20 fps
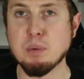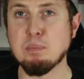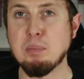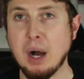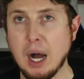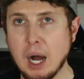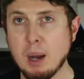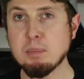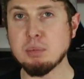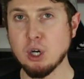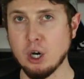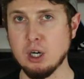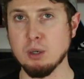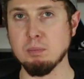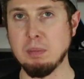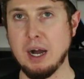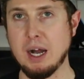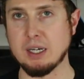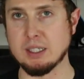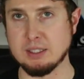
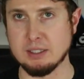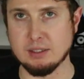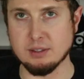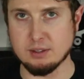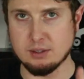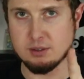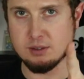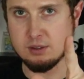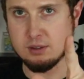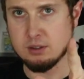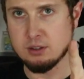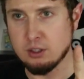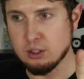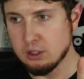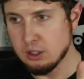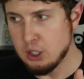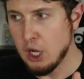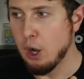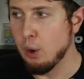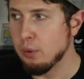Pop-Tart boxes.
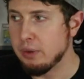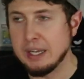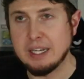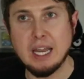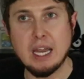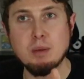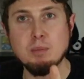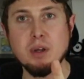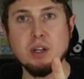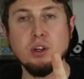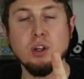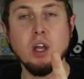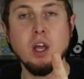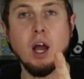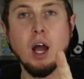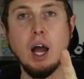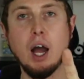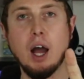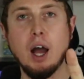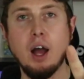No, they came in
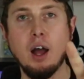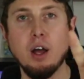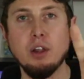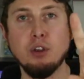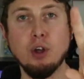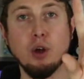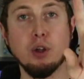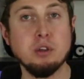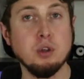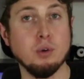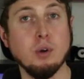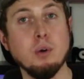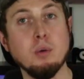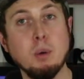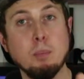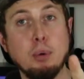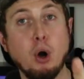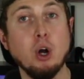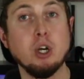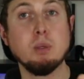
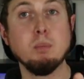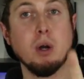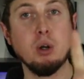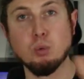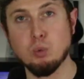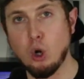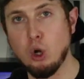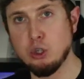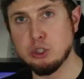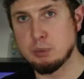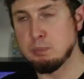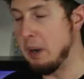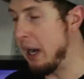the Pokemon Rolls